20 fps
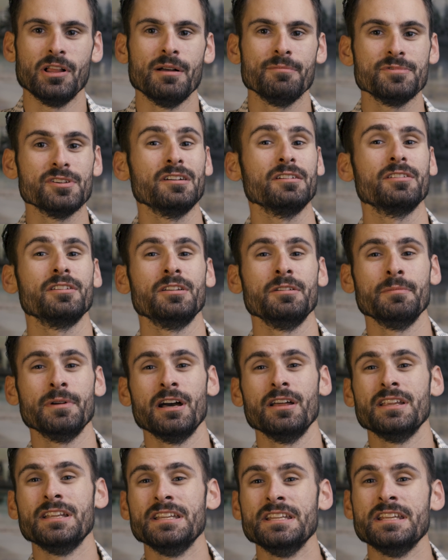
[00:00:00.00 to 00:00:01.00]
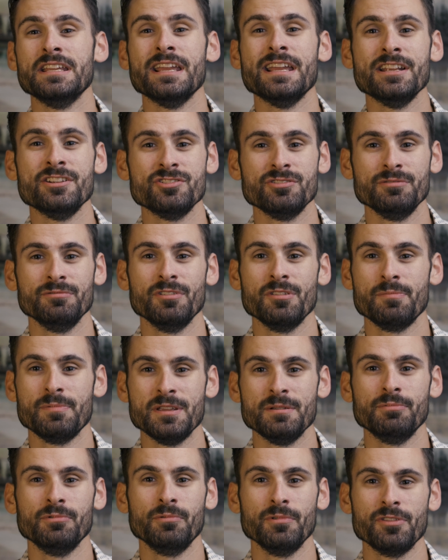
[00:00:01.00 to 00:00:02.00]
I'm talking about engaging with
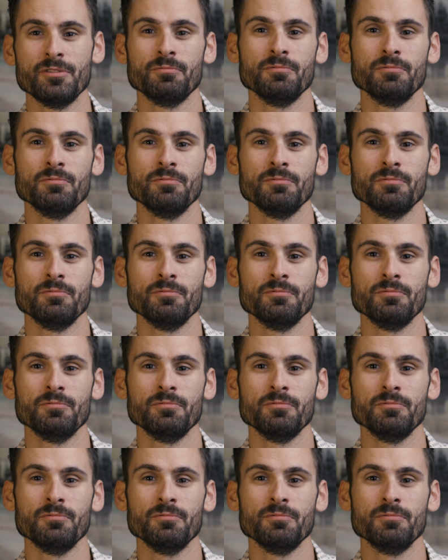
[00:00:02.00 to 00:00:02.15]
people with